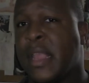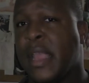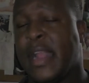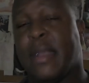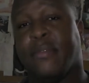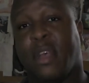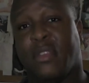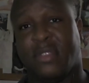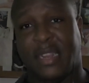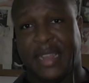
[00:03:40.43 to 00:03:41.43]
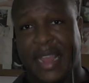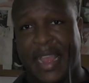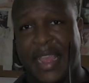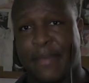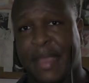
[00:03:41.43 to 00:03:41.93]
and that was also the
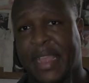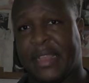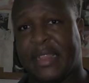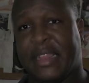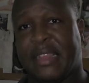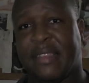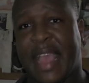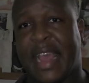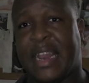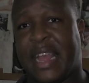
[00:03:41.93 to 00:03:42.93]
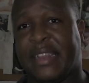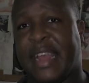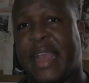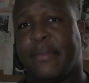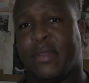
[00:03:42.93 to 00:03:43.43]
time I just had a lot of
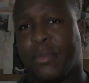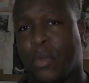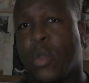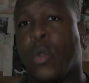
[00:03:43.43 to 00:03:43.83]
time to